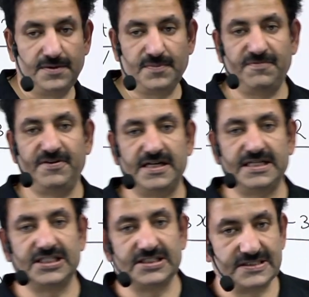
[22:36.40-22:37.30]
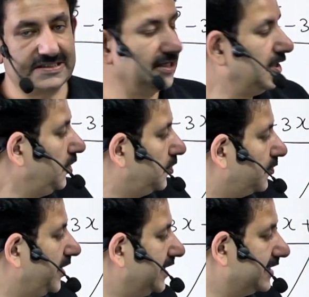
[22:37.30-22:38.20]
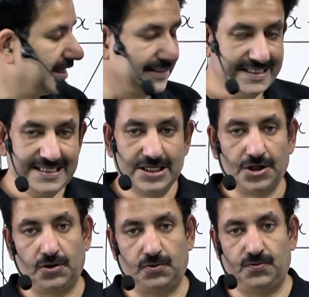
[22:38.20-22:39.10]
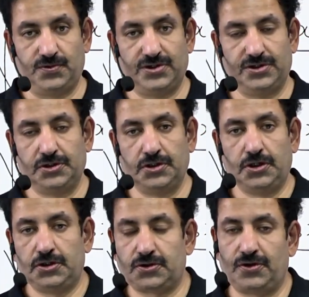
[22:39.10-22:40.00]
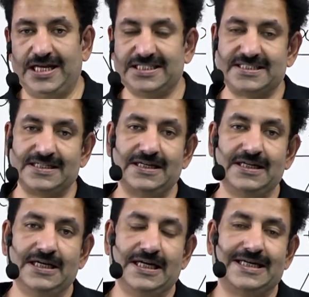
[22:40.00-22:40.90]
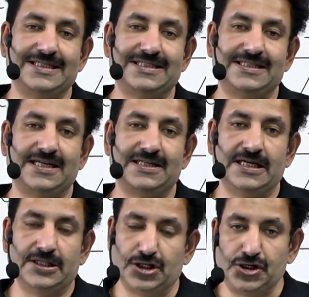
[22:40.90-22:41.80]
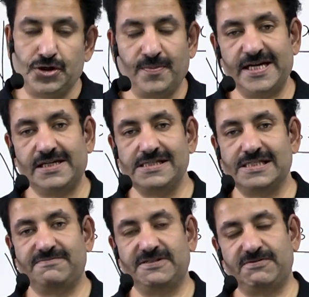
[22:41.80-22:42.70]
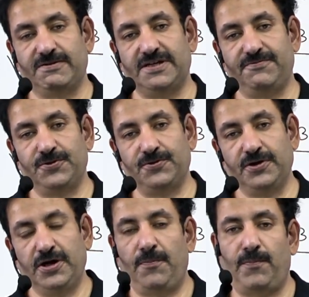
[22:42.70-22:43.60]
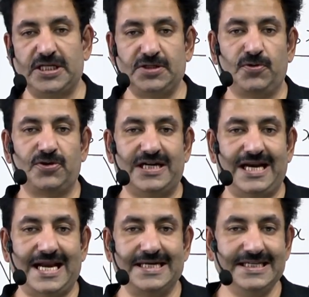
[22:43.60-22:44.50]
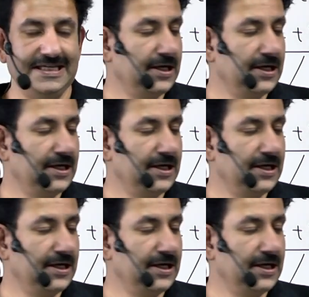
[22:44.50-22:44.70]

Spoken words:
number of iterations to hit at the root. So let's consider the numericals, which will give you much more clarity.